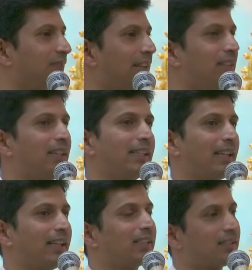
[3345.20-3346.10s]
And he
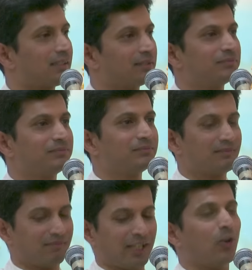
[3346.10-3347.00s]
says,
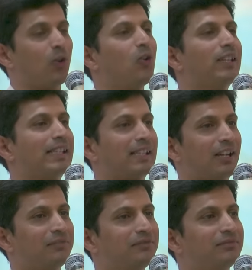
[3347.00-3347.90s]
in all his
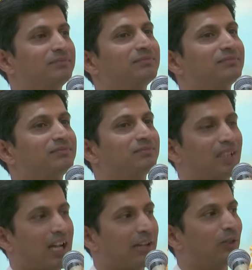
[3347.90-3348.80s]
love,
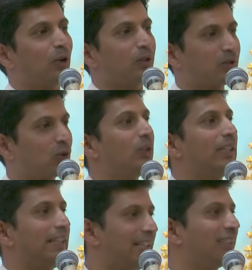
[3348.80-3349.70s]
I will also
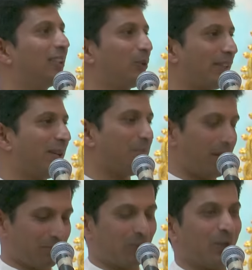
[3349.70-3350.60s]
leak the question
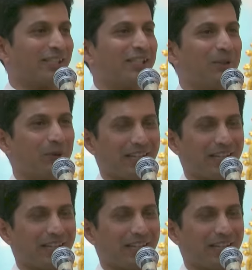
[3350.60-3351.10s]
paper once in a